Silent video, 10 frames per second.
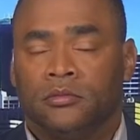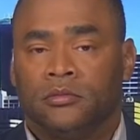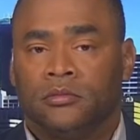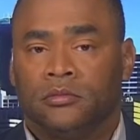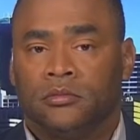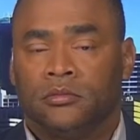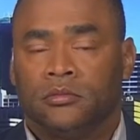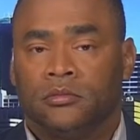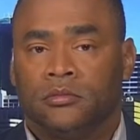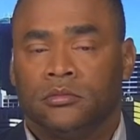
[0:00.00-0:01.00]

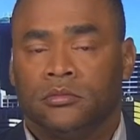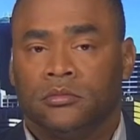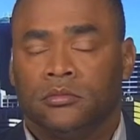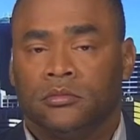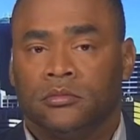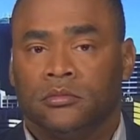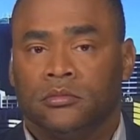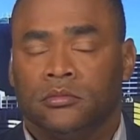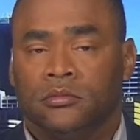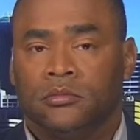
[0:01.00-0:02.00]

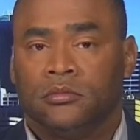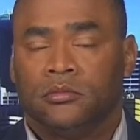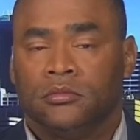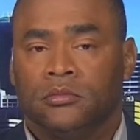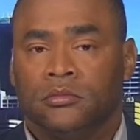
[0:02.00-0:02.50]
The person shown says nothing.